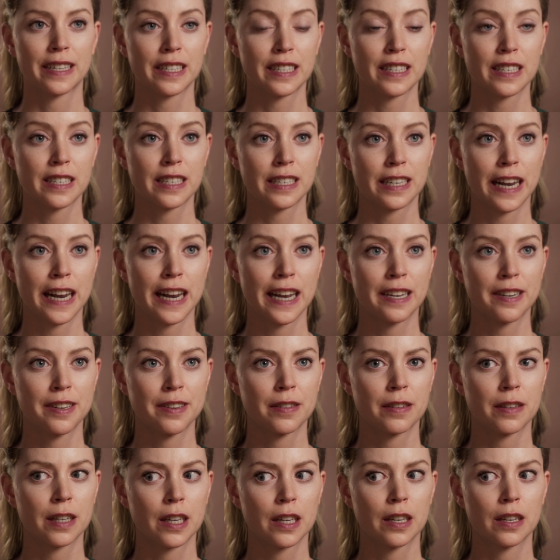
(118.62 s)

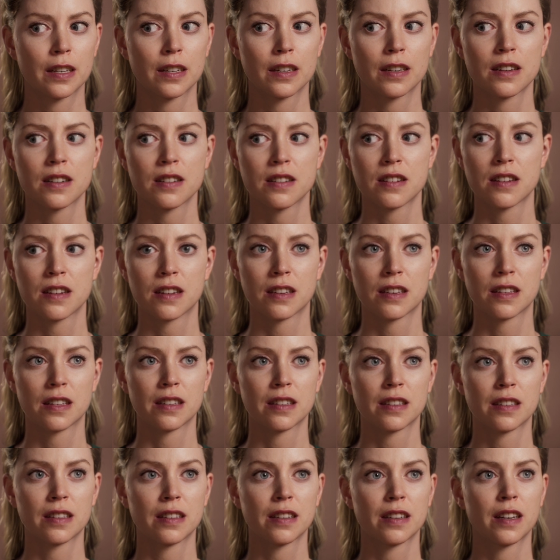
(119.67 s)
platform to work well,
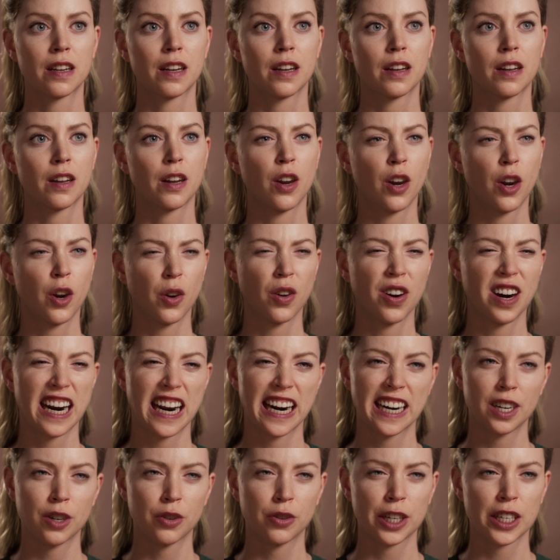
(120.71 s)
and I think they are trying to
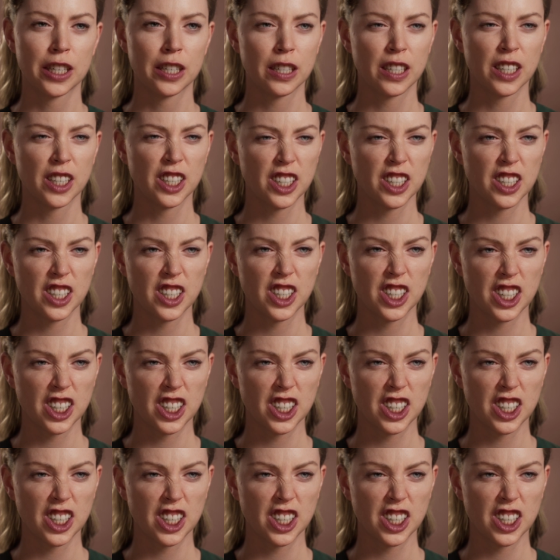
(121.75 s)
get the best result